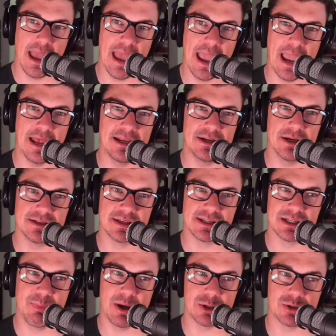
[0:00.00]
And he does this
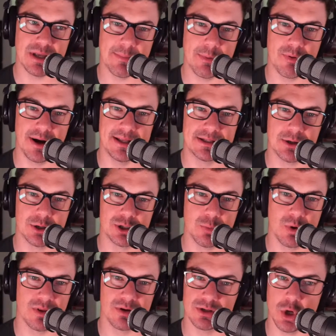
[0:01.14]
special type of brain surgery
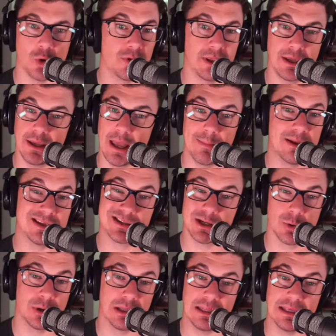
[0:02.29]
where there's only, it's
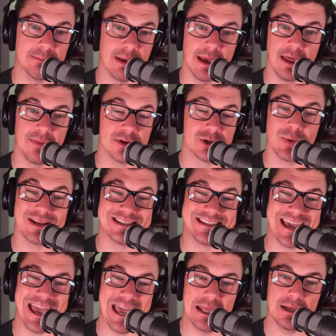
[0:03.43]
so elite, man. There's only
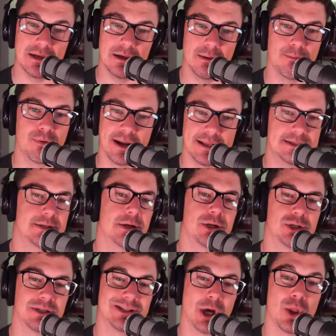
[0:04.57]
10 brain
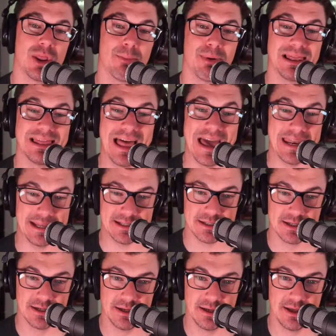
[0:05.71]
surgeons on the planet
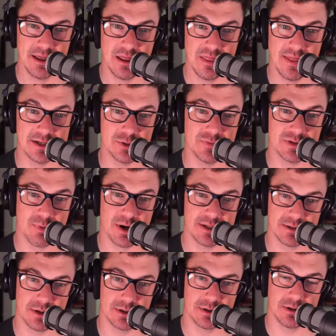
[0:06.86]
that do this brain
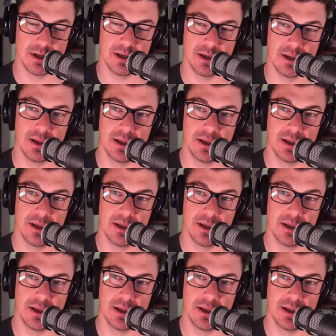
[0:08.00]
surgery.